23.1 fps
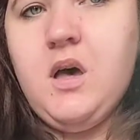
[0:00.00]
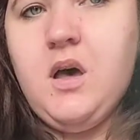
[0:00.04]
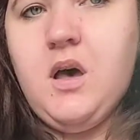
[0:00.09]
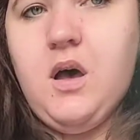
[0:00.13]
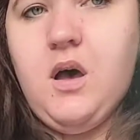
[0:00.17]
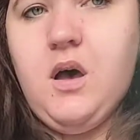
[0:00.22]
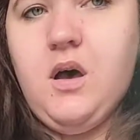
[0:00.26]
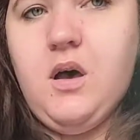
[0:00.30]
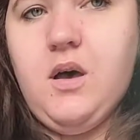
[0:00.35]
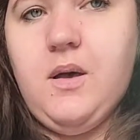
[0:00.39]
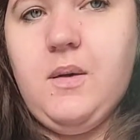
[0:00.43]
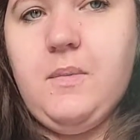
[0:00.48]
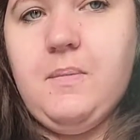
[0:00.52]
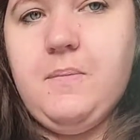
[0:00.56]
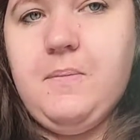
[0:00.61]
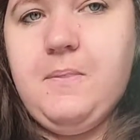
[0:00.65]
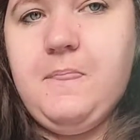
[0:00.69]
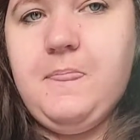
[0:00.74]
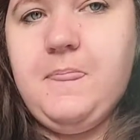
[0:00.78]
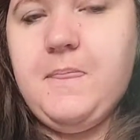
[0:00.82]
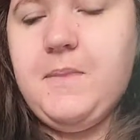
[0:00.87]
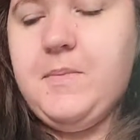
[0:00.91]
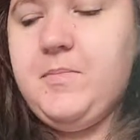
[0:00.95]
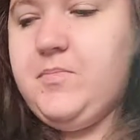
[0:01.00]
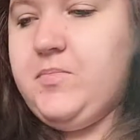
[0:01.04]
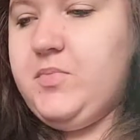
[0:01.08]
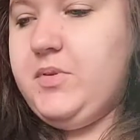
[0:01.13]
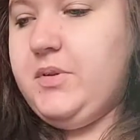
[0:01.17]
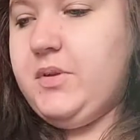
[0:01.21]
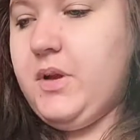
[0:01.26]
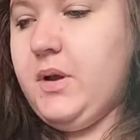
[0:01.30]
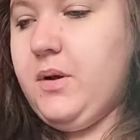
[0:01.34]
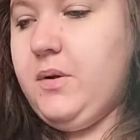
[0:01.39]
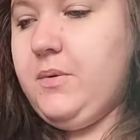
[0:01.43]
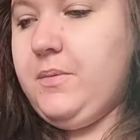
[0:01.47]
Um,
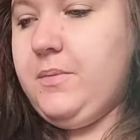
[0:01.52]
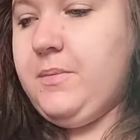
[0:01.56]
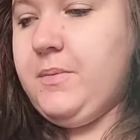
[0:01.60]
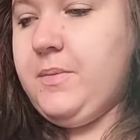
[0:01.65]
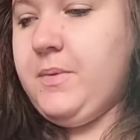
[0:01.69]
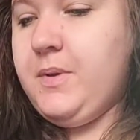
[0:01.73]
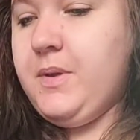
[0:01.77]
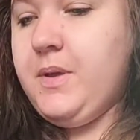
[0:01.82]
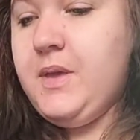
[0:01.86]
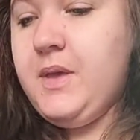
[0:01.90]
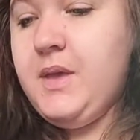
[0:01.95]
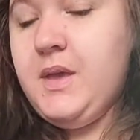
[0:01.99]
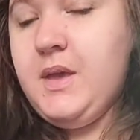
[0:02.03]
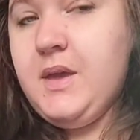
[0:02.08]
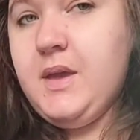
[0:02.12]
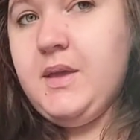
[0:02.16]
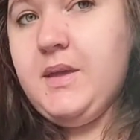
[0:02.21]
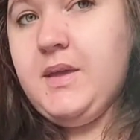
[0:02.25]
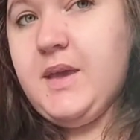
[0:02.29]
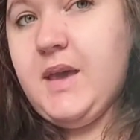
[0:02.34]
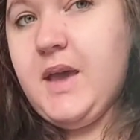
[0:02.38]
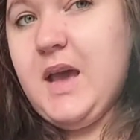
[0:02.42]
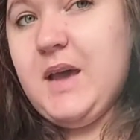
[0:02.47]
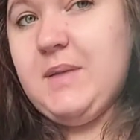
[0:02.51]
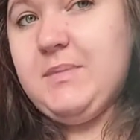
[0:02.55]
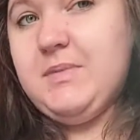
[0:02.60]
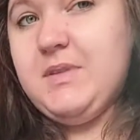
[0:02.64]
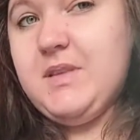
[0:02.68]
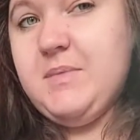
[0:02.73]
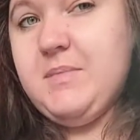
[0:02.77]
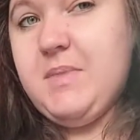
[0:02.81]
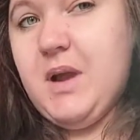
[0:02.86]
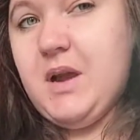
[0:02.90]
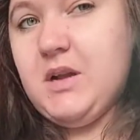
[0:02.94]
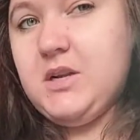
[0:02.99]
so yeah, happy
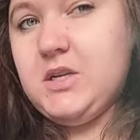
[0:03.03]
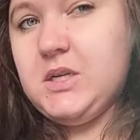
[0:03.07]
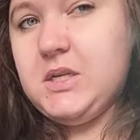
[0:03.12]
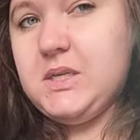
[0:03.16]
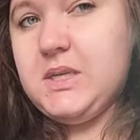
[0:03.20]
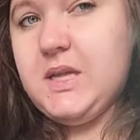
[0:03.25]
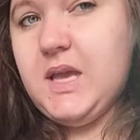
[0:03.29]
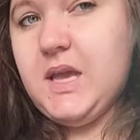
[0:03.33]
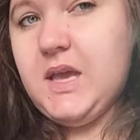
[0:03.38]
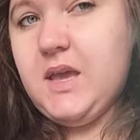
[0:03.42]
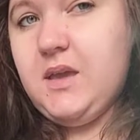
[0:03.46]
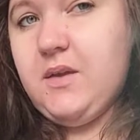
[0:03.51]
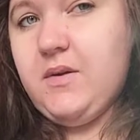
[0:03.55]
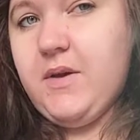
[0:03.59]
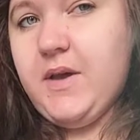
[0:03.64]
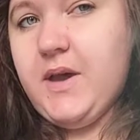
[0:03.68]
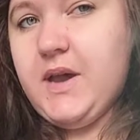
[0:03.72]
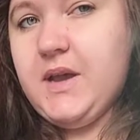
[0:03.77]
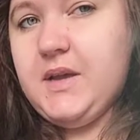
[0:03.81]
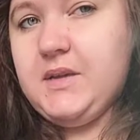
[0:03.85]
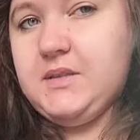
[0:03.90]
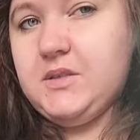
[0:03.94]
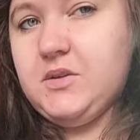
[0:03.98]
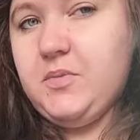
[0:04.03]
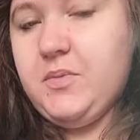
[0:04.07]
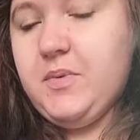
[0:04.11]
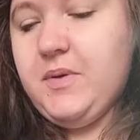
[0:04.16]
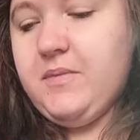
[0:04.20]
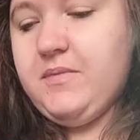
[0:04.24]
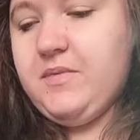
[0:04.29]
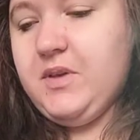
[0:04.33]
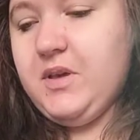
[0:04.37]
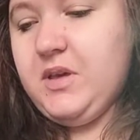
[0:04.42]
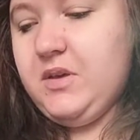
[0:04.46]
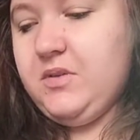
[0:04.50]
Saint Patrick's Day, you guys. I hope you
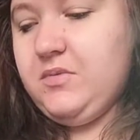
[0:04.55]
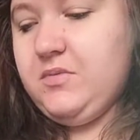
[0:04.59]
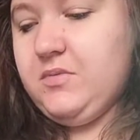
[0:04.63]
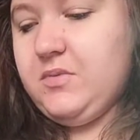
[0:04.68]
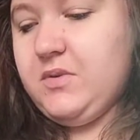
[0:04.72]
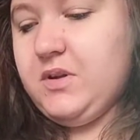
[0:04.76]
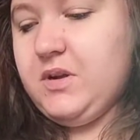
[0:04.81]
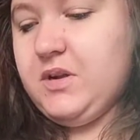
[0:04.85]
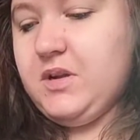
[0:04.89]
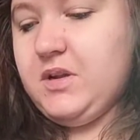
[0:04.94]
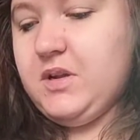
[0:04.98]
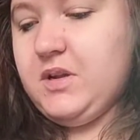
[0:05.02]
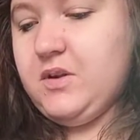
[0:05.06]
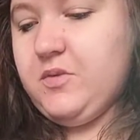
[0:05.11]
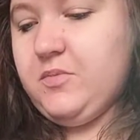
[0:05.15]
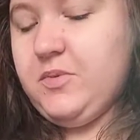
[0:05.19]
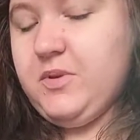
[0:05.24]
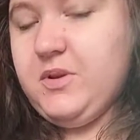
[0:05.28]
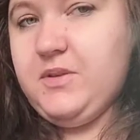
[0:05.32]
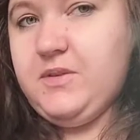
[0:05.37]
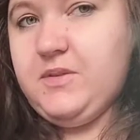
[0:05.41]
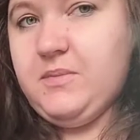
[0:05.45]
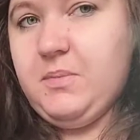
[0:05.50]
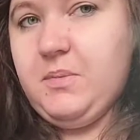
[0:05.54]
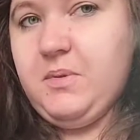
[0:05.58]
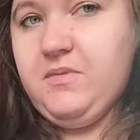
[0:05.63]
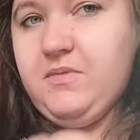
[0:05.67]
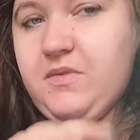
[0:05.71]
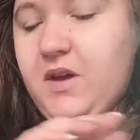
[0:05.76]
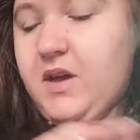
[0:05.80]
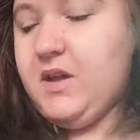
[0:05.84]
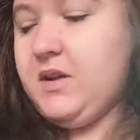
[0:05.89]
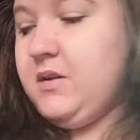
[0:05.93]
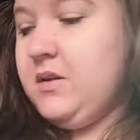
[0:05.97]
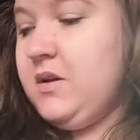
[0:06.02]
have a good one. I hope you do something
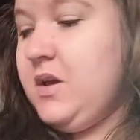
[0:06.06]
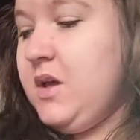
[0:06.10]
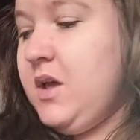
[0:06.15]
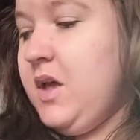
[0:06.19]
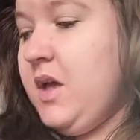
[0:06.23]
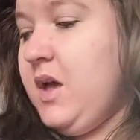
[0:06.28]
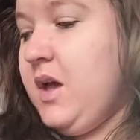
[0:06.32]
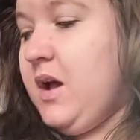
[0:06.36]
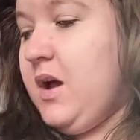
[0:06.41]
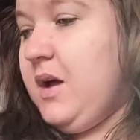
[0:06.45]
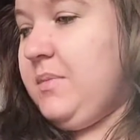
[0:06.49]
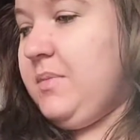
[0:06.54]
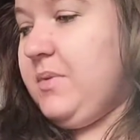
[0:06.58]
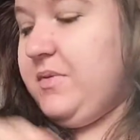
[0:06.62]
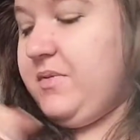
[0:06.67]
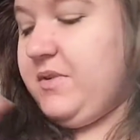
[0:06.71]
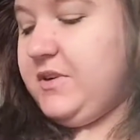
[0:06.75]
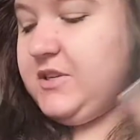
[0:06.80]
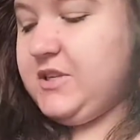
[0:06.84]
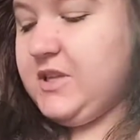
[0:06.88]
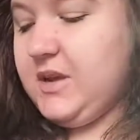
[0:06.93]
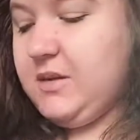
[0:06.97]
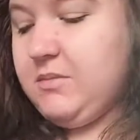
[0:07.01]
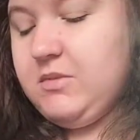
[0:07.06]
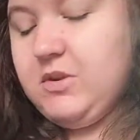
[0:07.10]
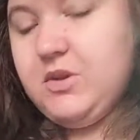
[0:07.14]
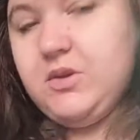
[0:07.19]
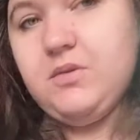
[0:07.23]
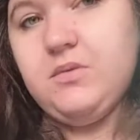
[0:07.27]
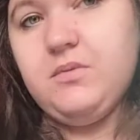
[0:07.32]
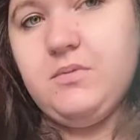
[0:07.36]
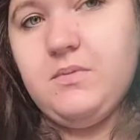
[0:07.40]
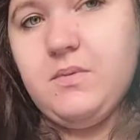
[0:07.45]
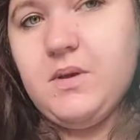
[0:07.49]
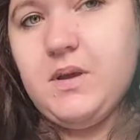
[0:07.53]
fun. Um, the first thing I'm
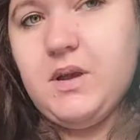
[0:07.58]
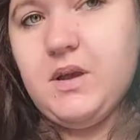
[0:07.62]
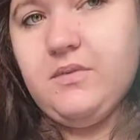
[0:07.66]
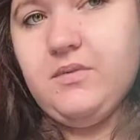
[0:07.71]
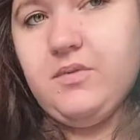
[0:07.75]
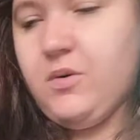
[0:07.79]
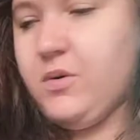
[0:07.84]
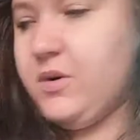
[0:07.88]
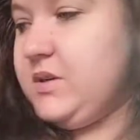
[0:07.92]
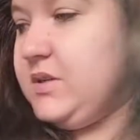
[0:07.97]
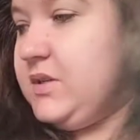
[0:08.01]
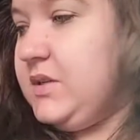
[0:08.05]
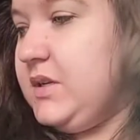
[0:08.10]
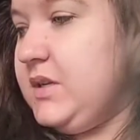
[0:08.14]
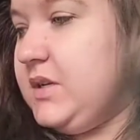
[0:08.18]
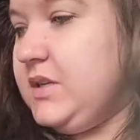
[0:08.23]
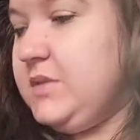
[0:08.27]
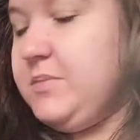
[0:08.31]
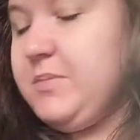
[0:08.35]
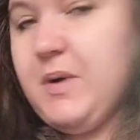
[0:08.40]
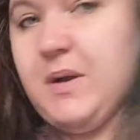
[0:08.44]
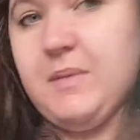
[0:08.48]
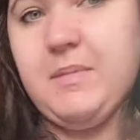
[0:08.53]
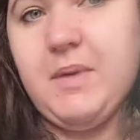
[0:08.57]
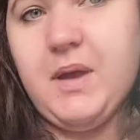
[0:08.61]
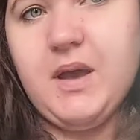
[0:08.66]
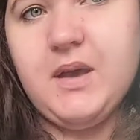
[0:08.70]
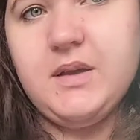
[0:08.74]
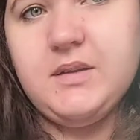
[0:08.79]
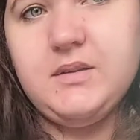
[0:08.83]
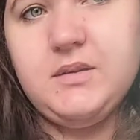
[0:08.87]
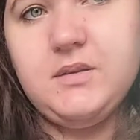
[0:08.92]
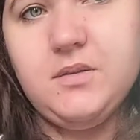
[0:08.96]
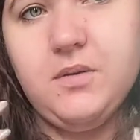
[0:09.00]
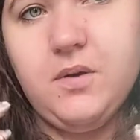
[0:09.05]
doing, of course, is prime my
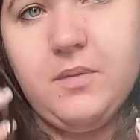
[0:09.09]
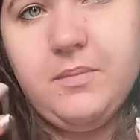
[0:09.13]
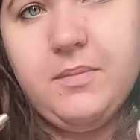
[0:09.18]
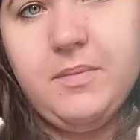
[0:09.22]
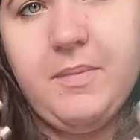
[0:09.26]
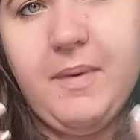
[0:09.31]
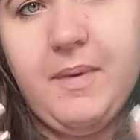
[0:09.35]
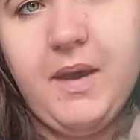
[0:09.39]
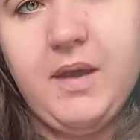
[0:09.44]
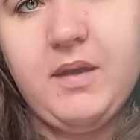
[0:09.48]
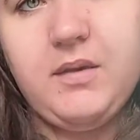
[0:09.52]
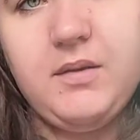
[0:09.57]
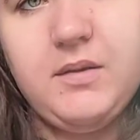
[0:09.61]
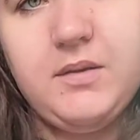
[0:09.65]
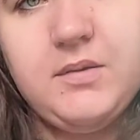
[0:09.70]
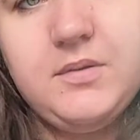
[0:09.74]
eyes, so I'll be back.